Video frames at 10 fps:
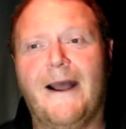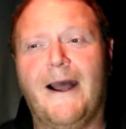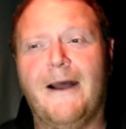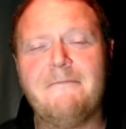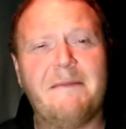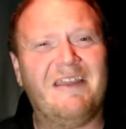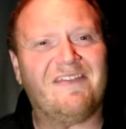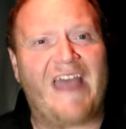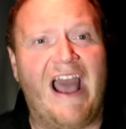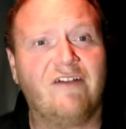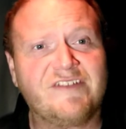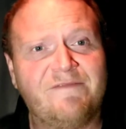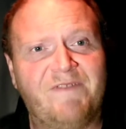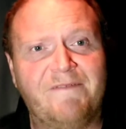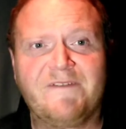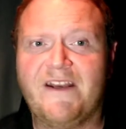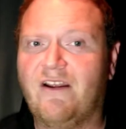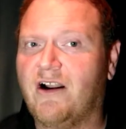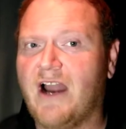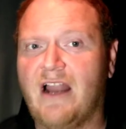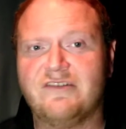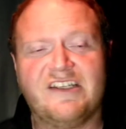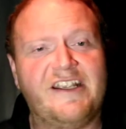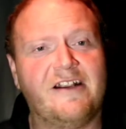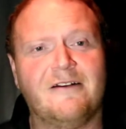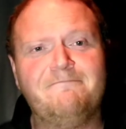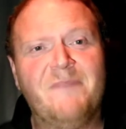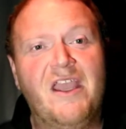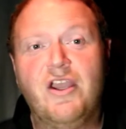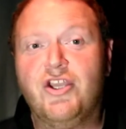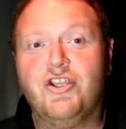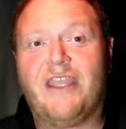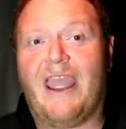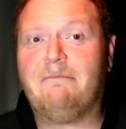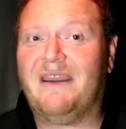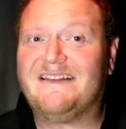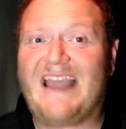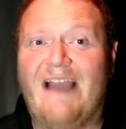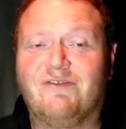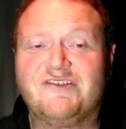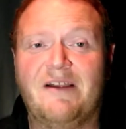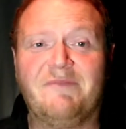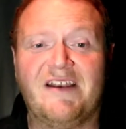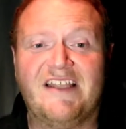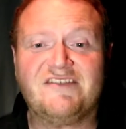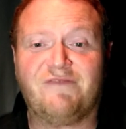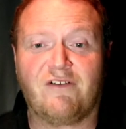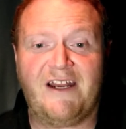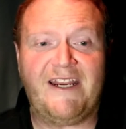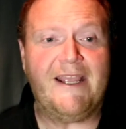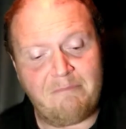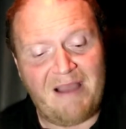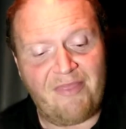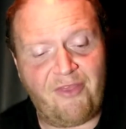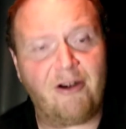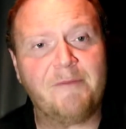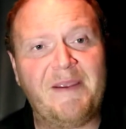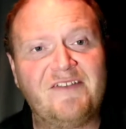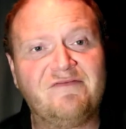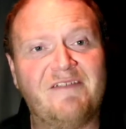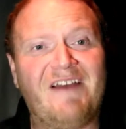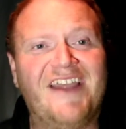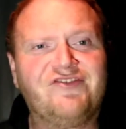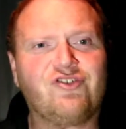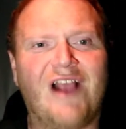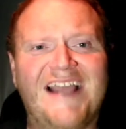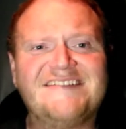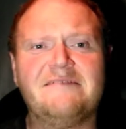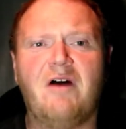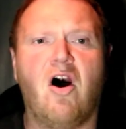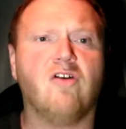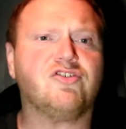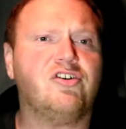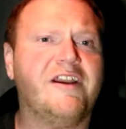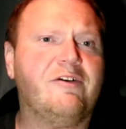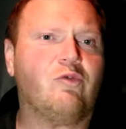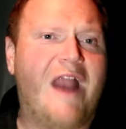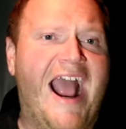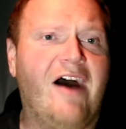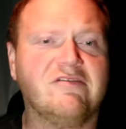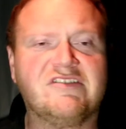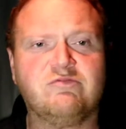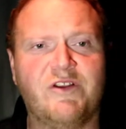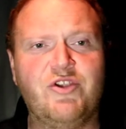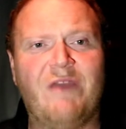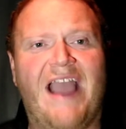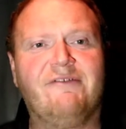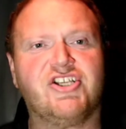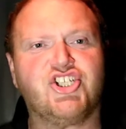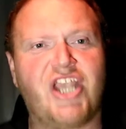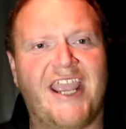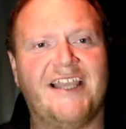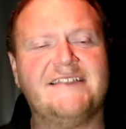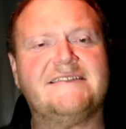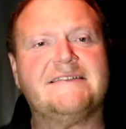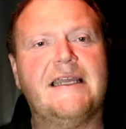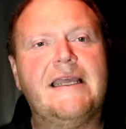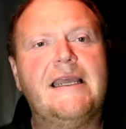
uh, maybe a thousand, fifteen hundred dollars a year. You can't beat that for something that's free. Uh, my third piece of advice, try some alternate routes when you have a chance.